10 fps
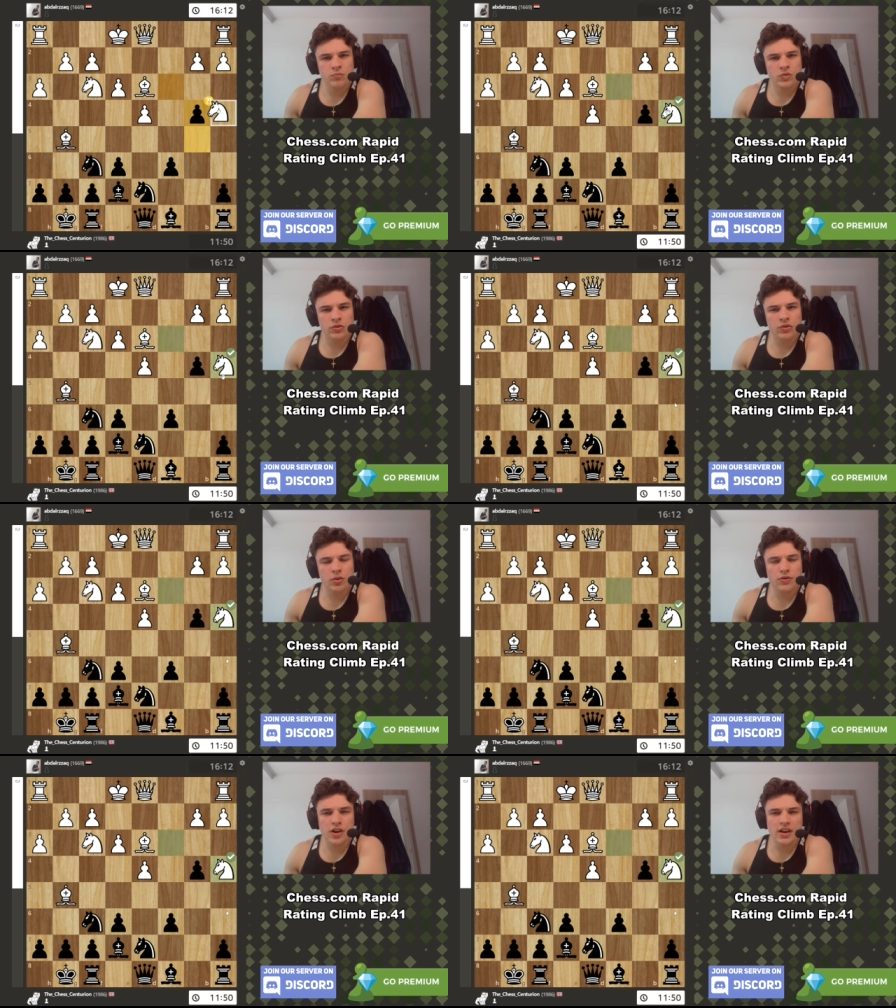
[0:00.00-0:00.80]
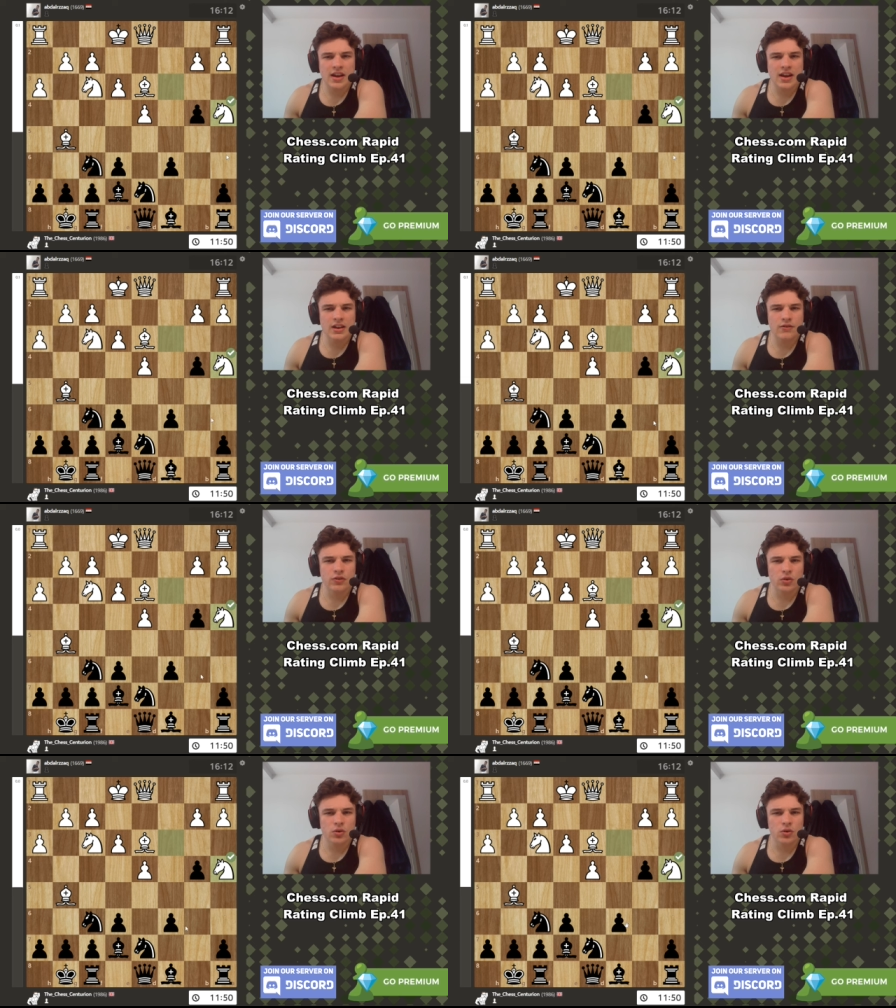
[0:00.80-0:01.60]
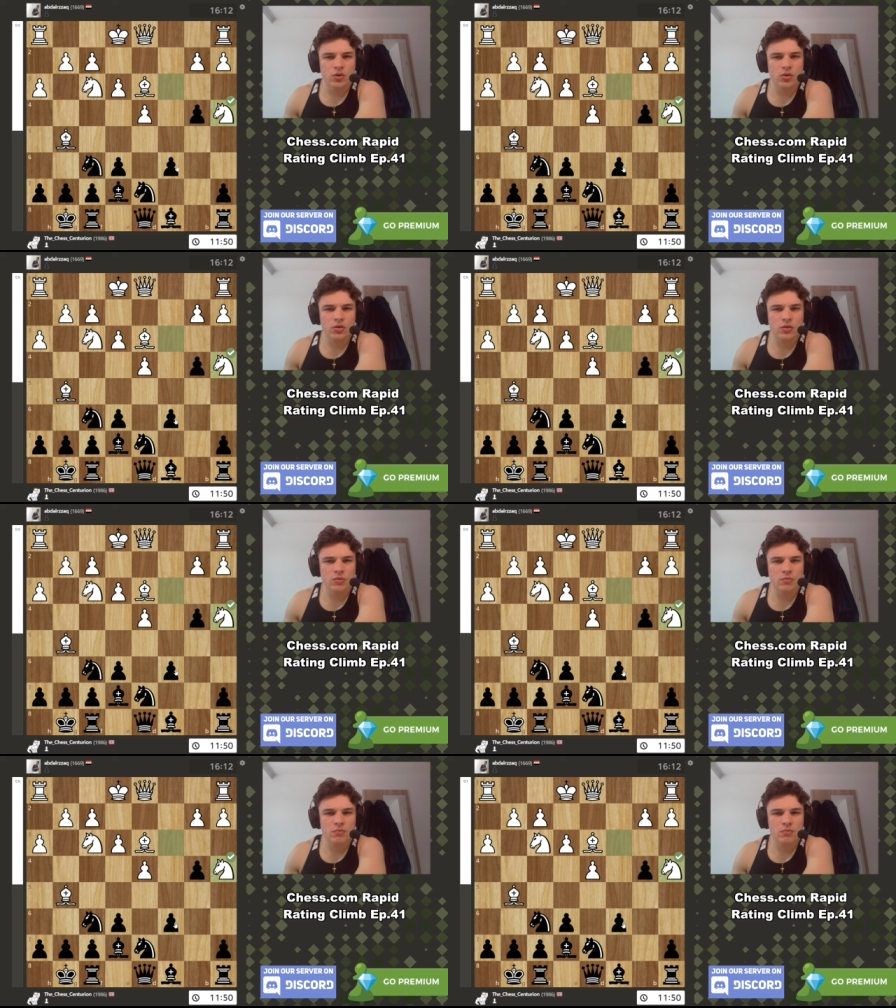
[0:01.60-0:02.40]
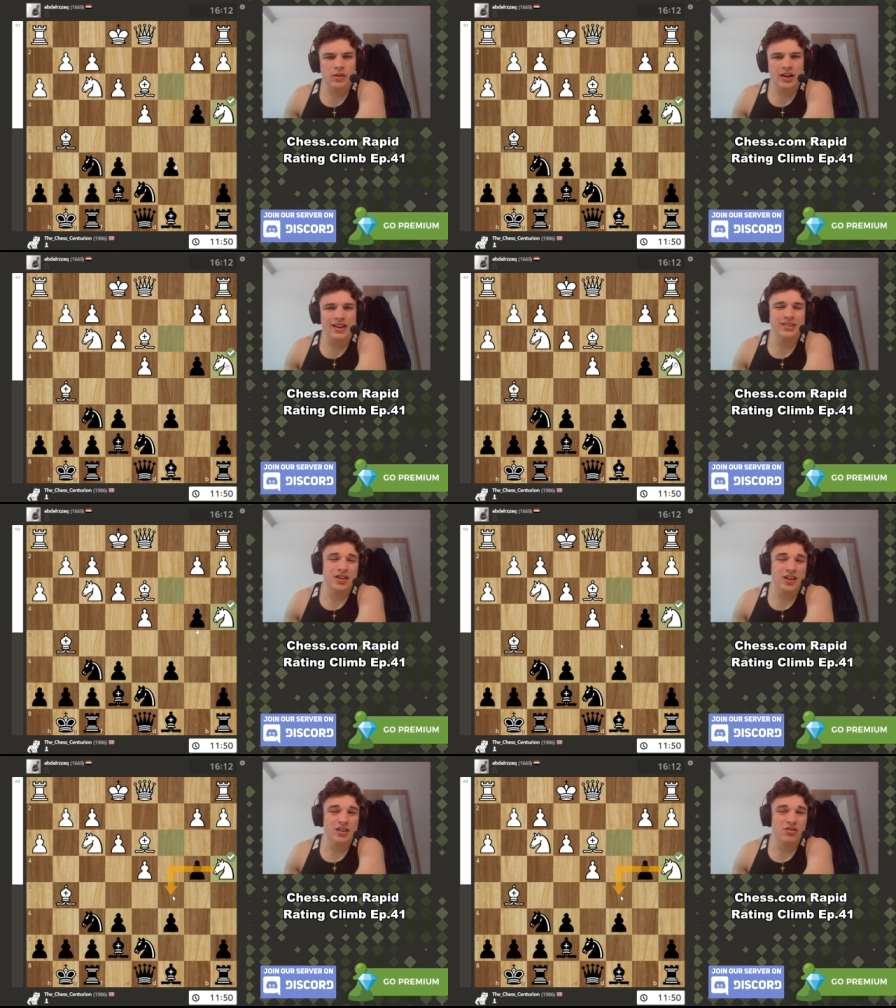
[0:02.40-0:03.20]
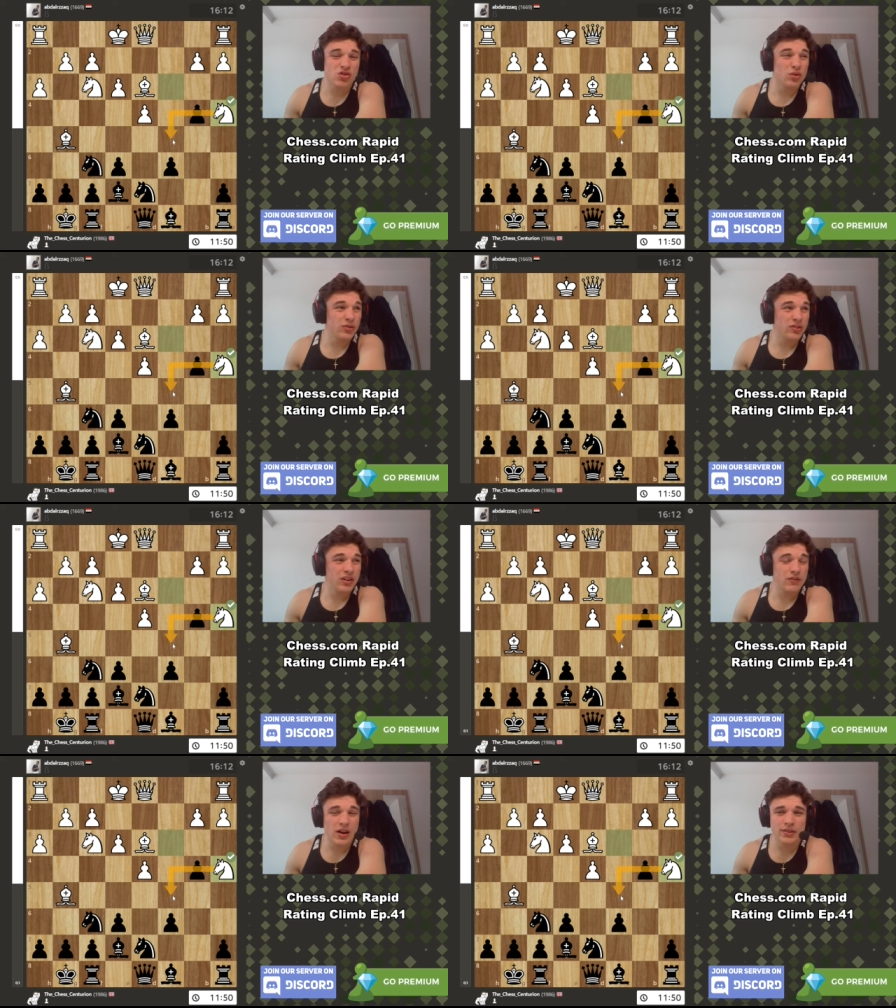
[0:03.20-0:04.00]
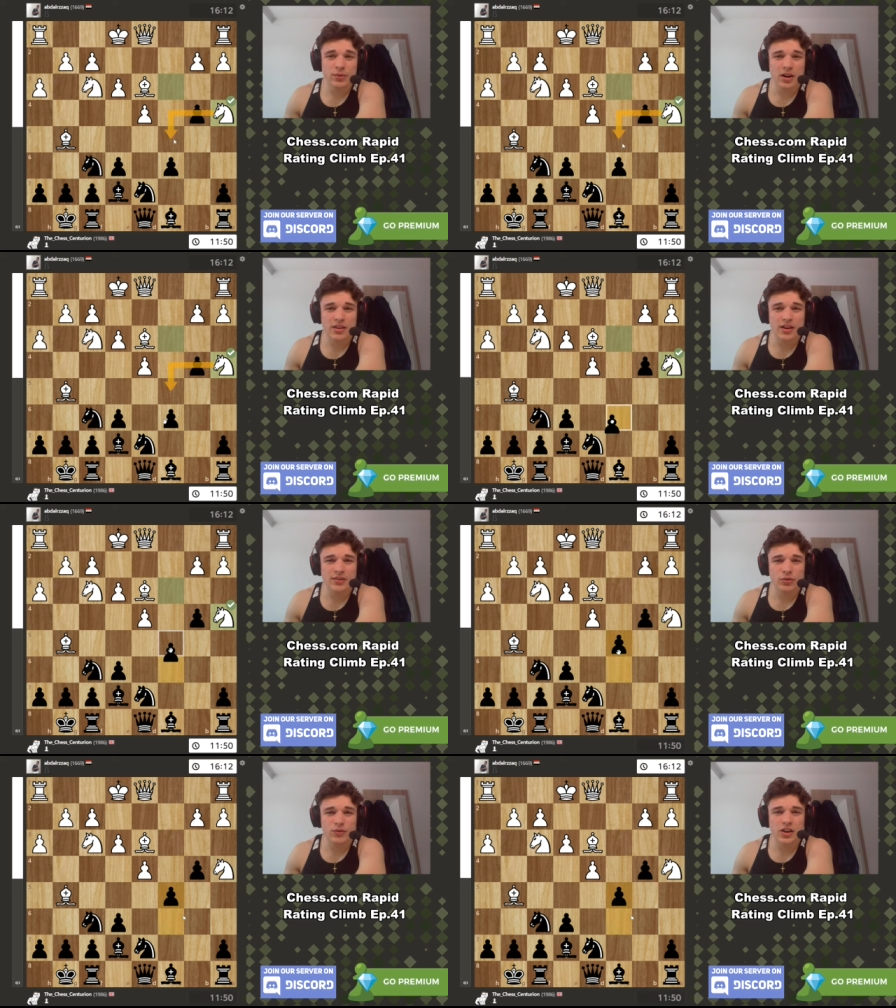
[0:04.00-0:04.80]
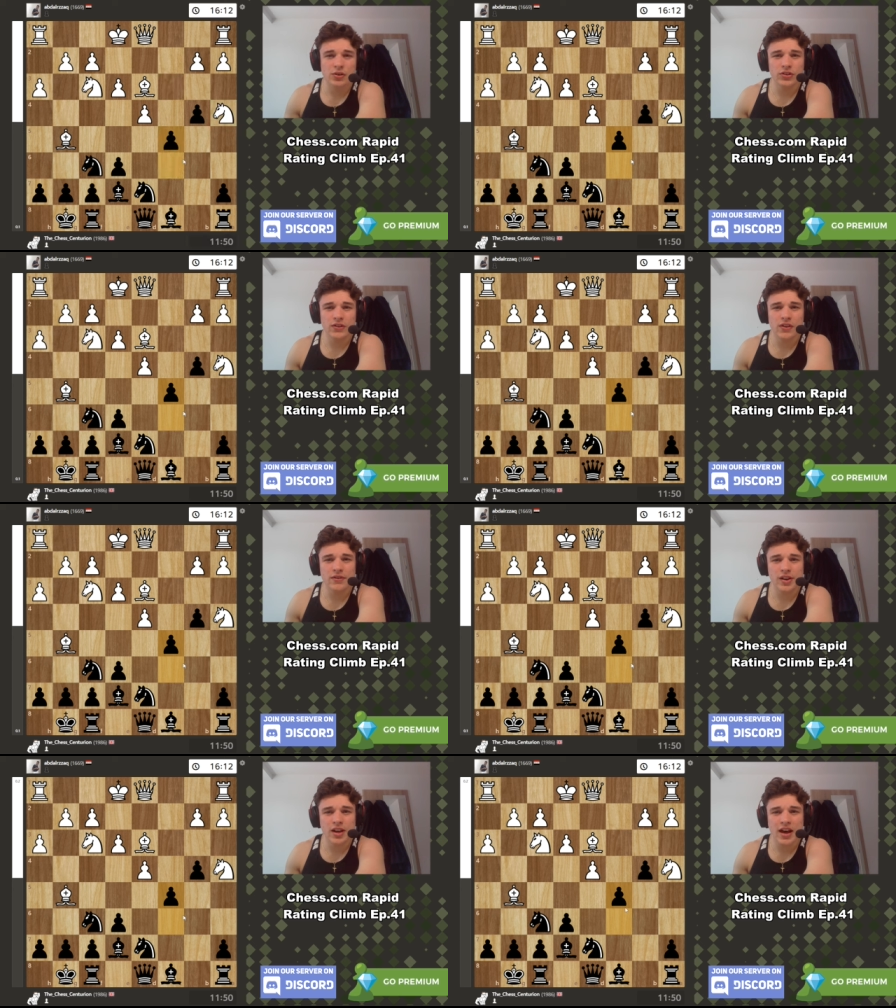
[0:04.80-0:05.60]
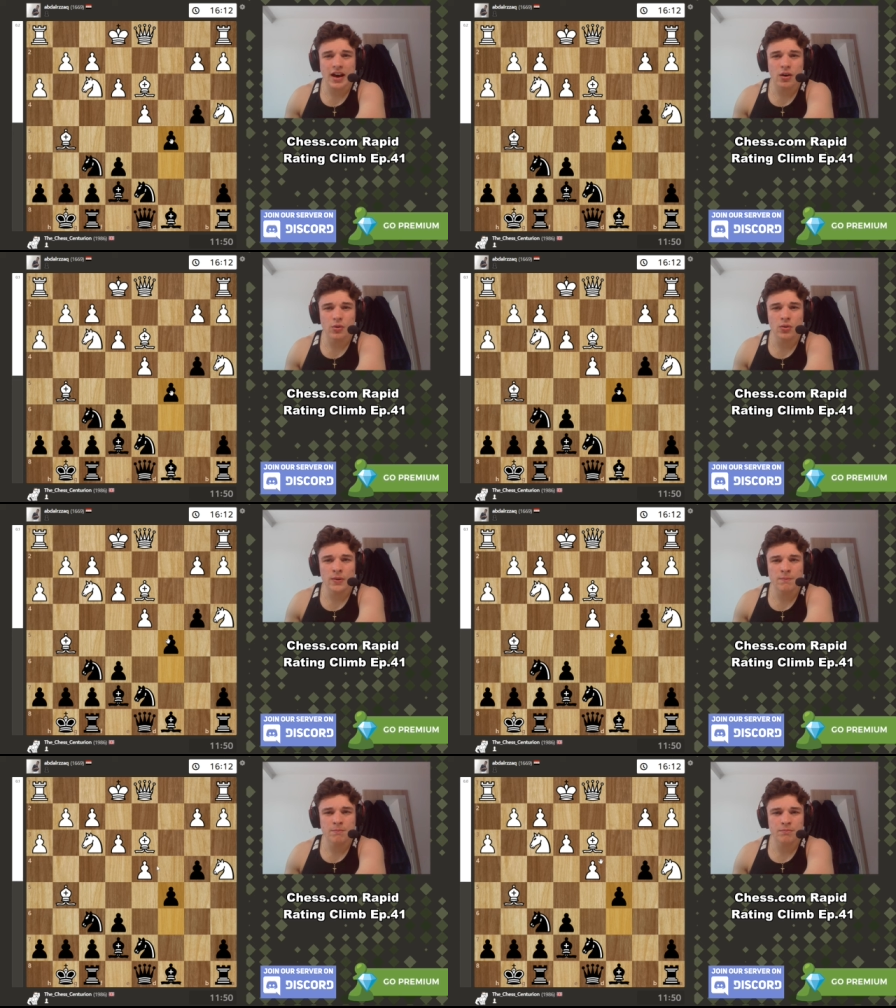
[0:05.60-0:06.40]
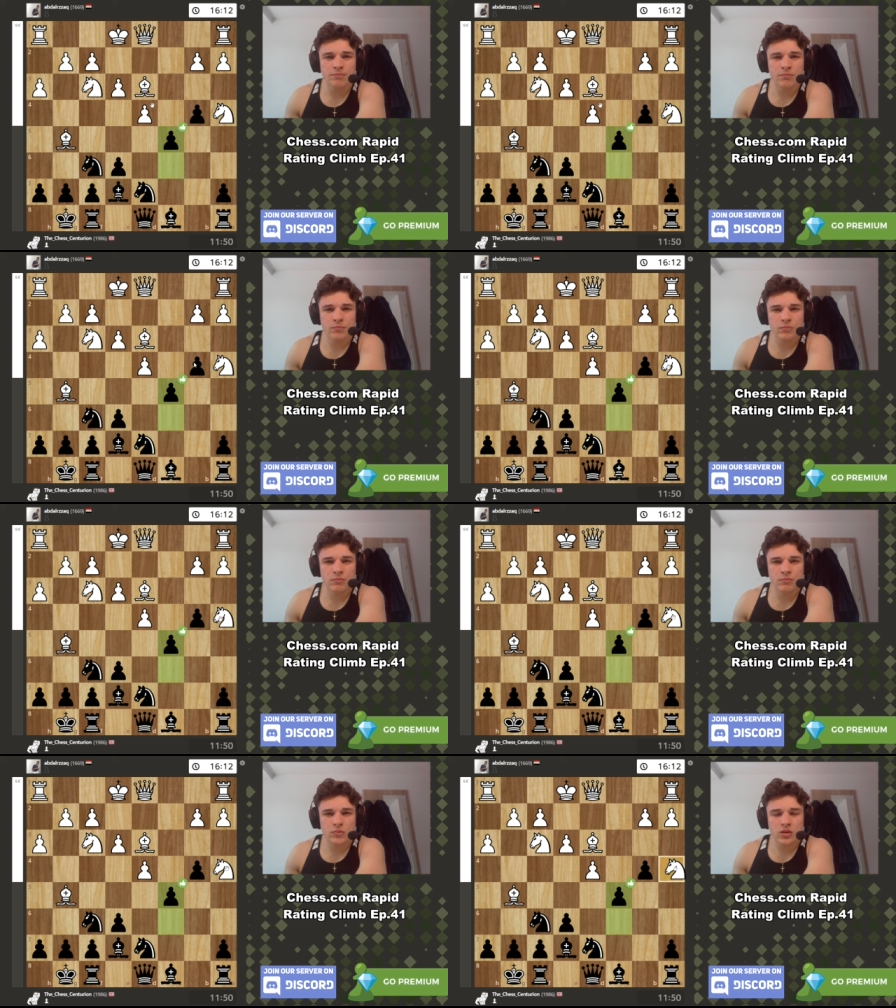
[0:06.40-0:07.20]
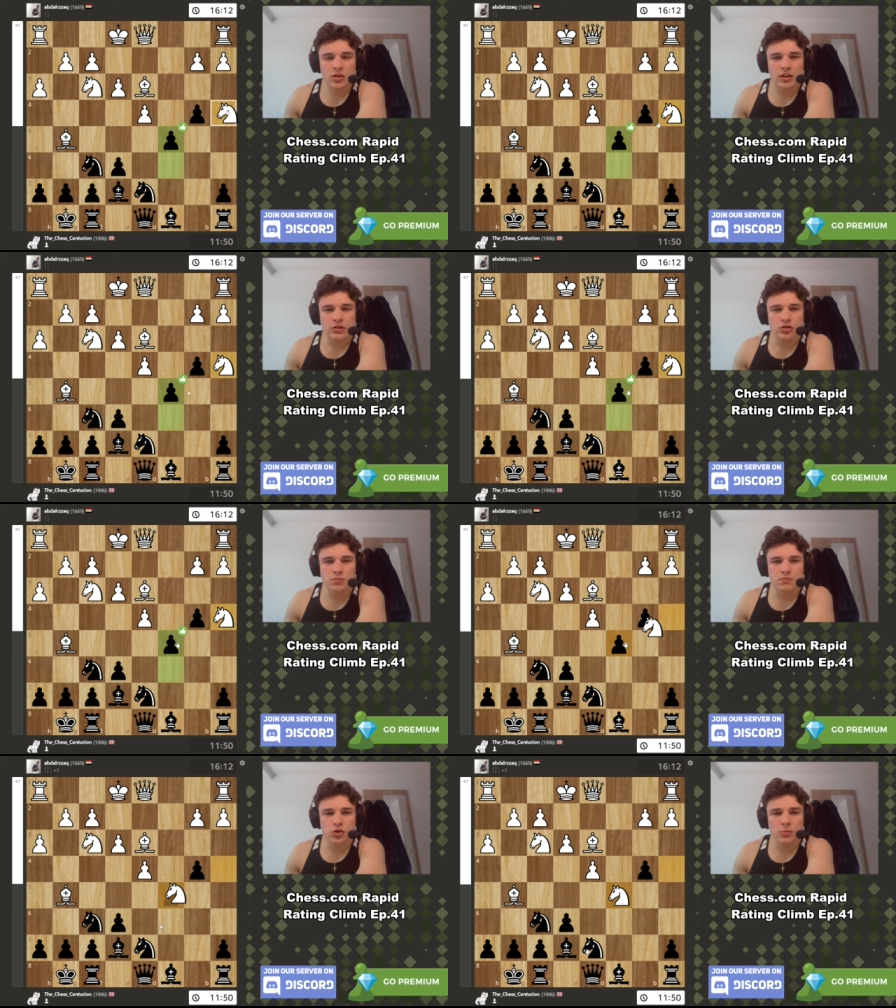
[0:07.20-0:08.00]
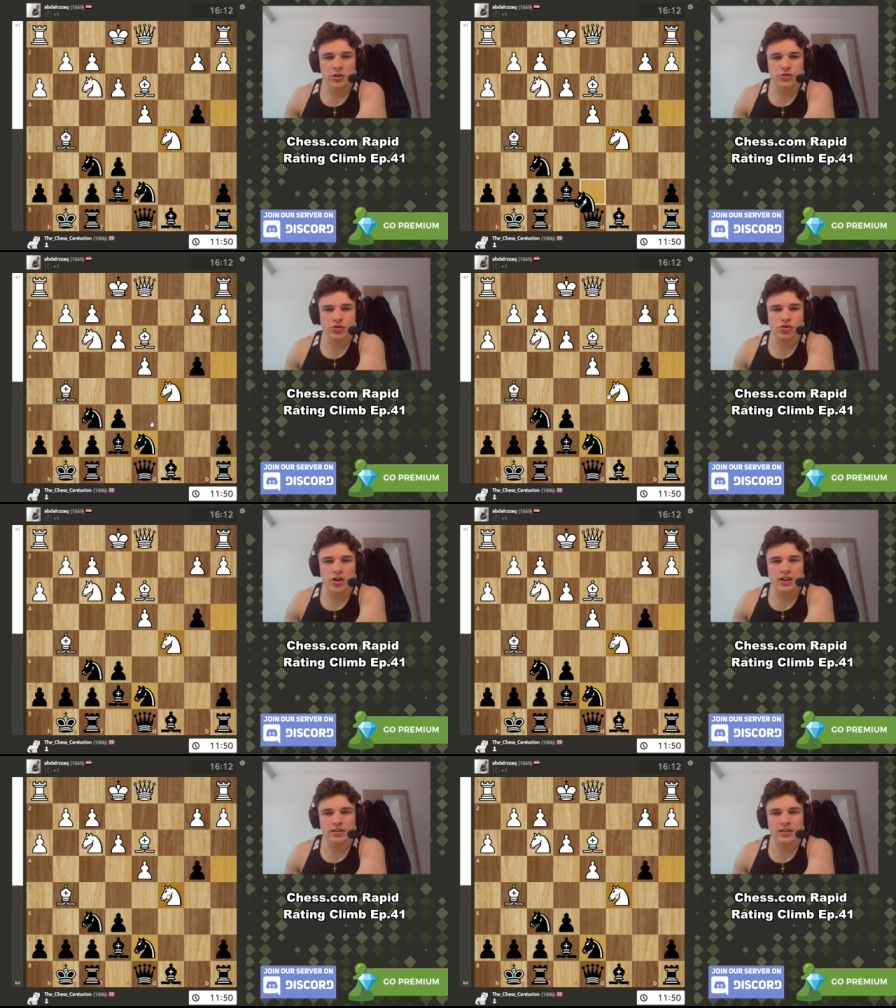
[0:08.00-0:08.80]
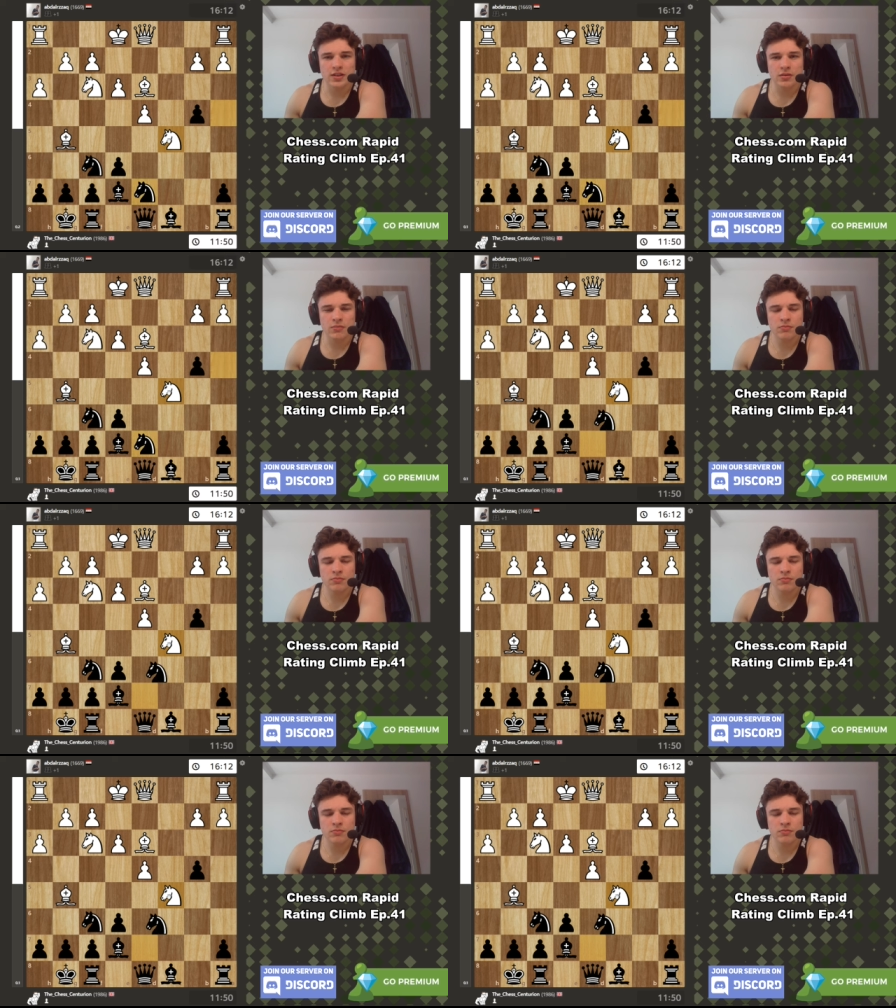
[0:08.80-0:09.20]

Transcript: So if knight a four, I guess the knight controls the c five square then. So if I go c five now, can he just do a bunch of trades here?